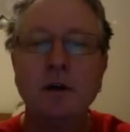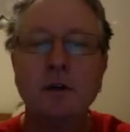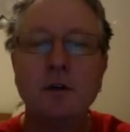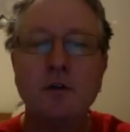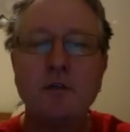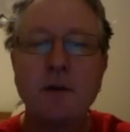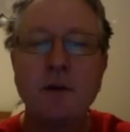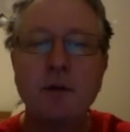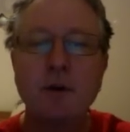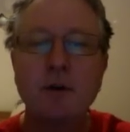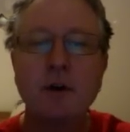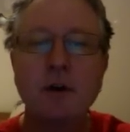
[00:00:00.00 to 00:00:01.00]

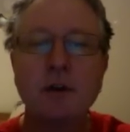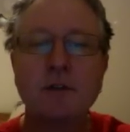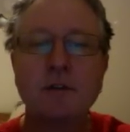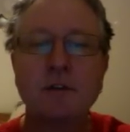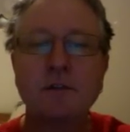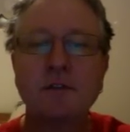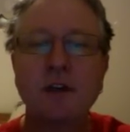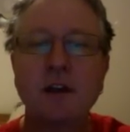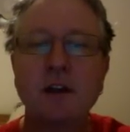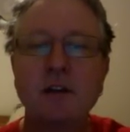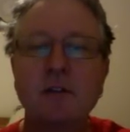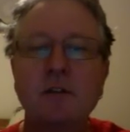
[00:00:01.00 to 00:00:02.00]
November, the
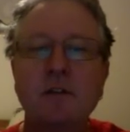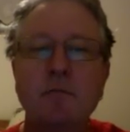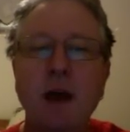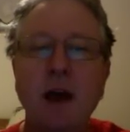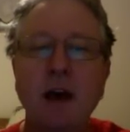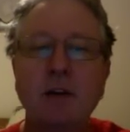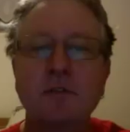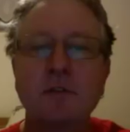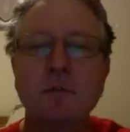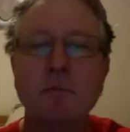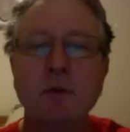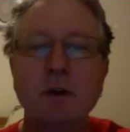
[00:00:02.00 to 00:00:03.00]
Senate
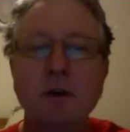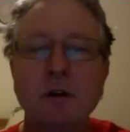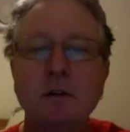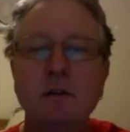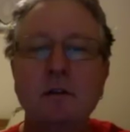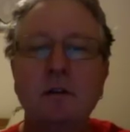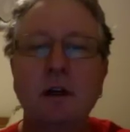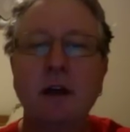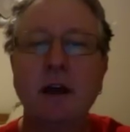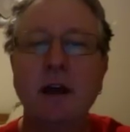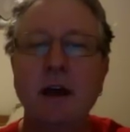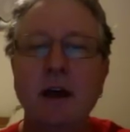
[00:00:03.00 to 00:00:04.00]
passed the bill,
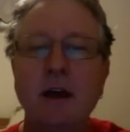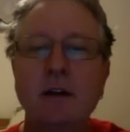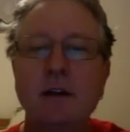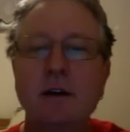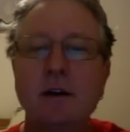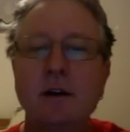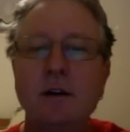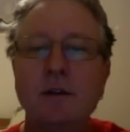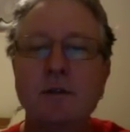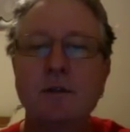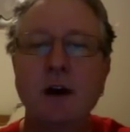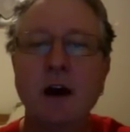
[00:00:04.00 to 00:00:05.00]
and
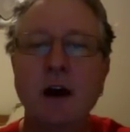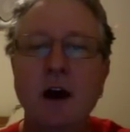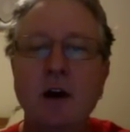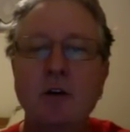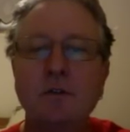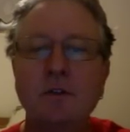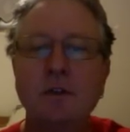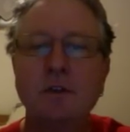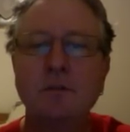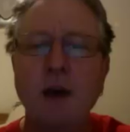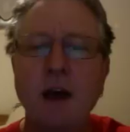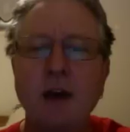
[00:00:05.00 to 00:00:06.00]
uh, the House
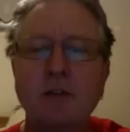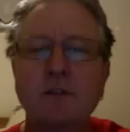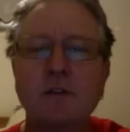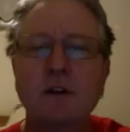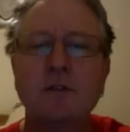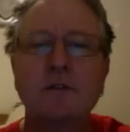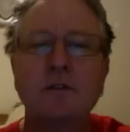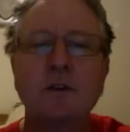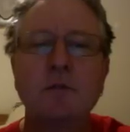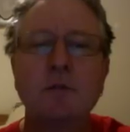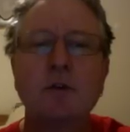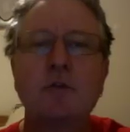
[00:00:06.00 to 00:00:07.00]
has passed a
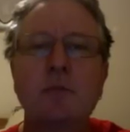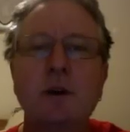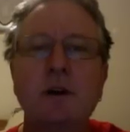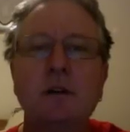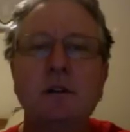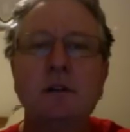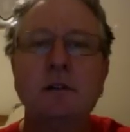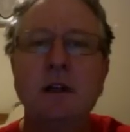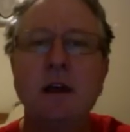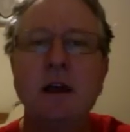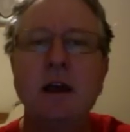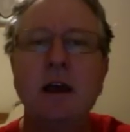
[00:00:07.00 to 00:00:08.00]
similar bill,
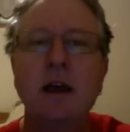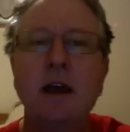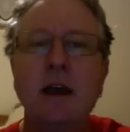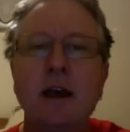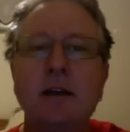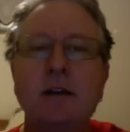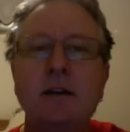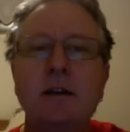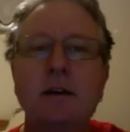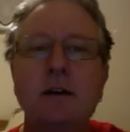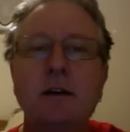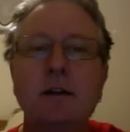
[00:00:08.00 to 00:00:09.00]
and
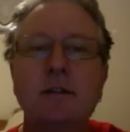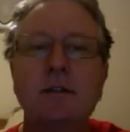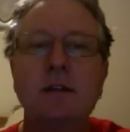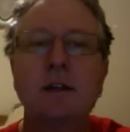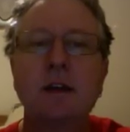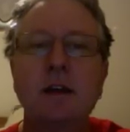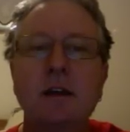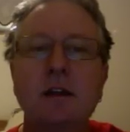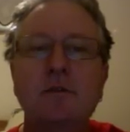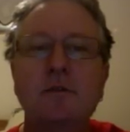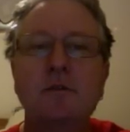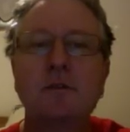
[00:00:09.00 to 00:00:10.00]
uh, it
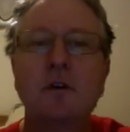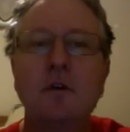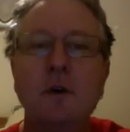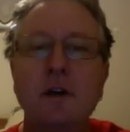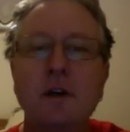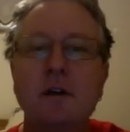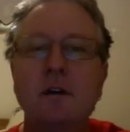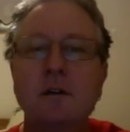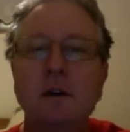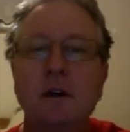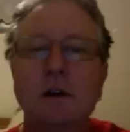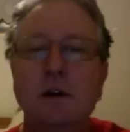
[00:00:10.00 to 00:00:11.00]
is going
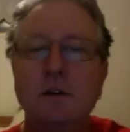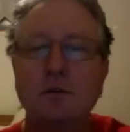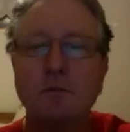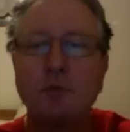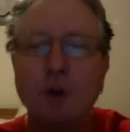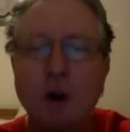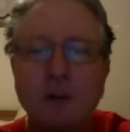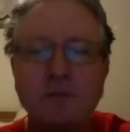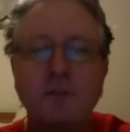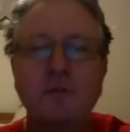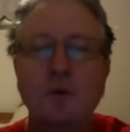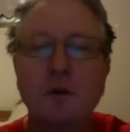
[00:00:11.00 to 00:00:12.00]
uh, to a
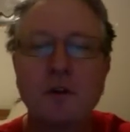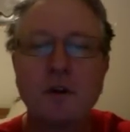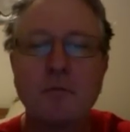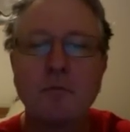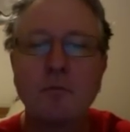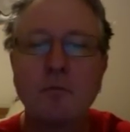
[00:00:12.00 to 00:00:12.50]
process where